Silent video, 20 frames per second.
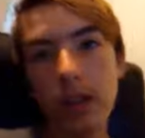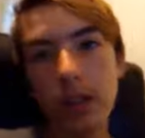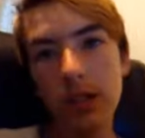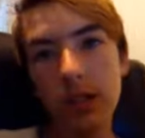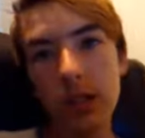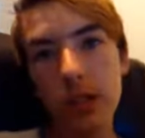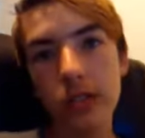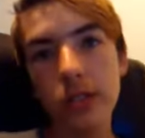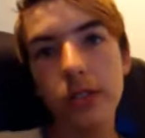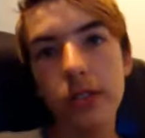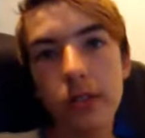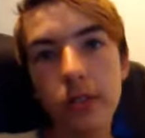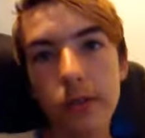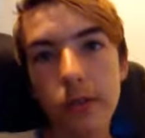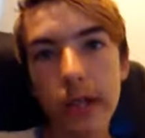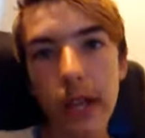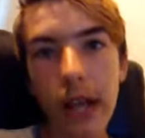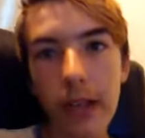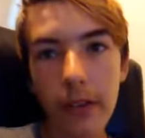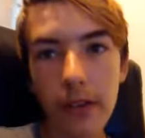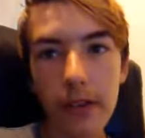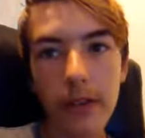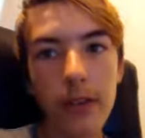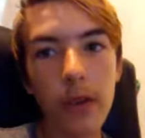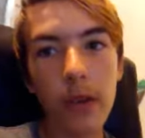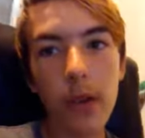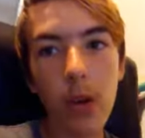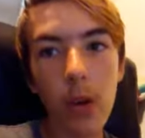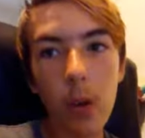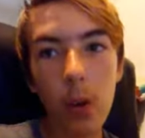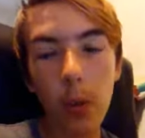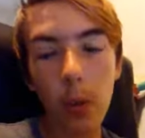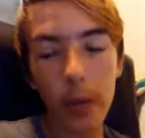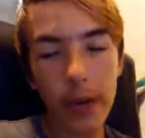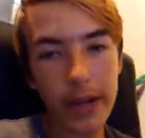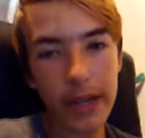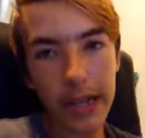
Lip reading: Because together, we